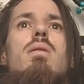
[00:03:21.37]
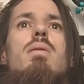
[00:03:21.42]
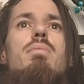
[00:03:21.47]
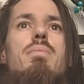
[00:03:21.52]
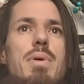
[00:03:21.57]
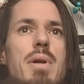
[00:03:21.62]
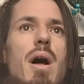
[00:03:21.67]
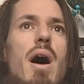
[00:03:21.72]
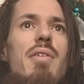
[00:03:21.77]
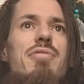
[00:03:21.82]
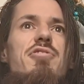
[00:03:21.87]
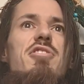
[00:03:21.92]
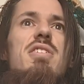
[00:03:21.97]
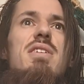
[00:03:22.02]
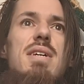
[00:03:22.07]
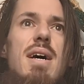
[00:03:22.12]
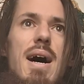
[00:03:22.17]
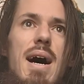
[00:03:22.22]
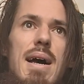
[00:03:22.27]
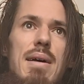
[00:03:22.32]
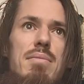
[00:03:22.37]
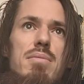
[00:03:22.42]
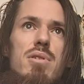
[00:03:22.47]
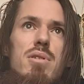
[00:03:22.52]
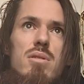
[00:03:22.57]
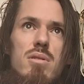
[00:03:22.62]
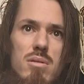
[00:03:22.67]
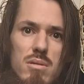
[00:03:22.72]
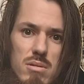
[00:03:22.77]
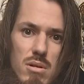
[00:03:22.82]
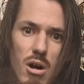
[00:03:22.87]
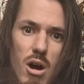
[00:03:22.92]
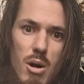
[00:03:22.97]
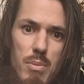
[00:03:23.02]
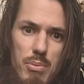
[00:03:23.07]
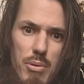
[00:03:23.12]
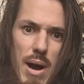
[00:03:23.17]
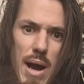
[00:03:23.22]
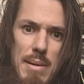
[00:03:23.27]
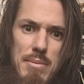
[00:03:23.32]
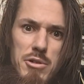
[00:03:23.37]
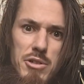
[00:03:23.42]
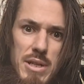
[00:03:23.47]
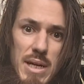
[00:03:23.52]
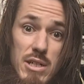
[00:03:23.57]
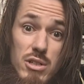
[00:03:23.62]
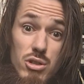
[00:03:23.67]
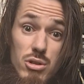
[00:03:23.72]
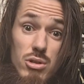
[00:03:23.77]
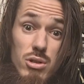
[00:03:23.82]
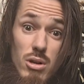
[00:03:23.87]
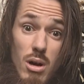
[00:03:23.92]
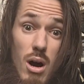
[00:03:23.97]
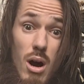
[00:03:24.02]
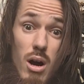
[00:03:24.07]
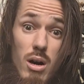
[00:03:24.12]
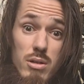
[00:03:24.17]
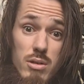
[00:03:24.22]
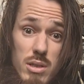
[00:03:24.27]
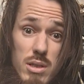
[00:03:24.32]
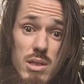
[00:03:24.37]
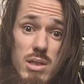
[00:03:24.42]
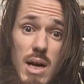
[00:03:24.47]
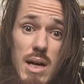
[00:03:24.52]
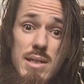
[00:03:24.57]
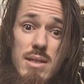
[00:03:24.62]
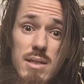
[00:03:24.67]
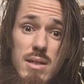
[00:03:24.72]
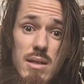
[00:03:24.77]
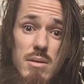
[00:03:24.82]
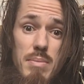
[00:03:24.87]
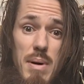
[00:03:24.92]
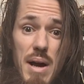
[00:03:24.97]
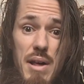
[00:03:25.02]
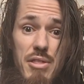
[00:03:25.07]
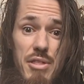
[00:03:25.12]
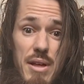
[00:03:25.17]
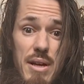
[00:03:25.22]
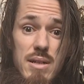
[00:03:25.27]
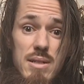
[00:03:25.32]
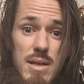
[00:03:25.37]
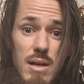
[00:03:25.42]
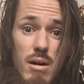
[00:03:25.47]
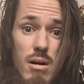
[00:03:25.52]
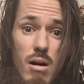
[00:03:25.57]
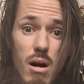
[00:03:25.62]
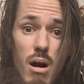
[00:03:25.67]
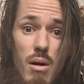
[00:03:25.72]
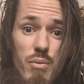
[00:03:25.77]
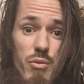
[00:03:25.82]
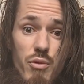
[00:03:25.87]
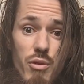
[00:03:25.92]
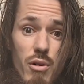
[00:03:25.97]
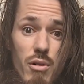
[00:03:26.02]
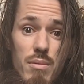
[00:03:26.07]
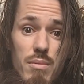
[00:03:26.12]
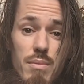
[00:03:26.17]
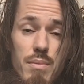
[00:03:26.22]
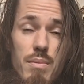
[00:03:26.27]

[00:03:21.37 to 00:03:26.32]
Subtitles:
But oftentimes, our primal natures are disgusted by things that are harmful.